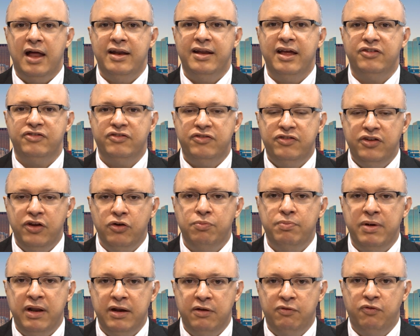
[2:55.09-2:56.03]
they still
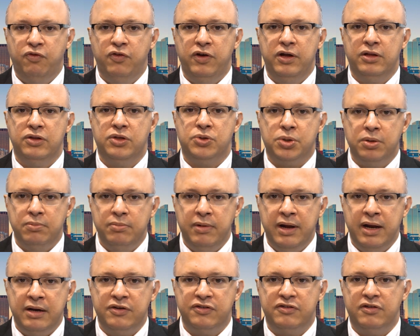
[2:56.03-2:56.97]
benefit
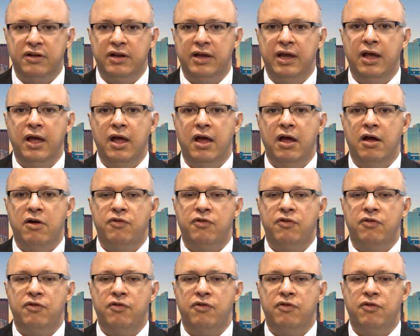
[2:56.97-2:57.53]
tremendously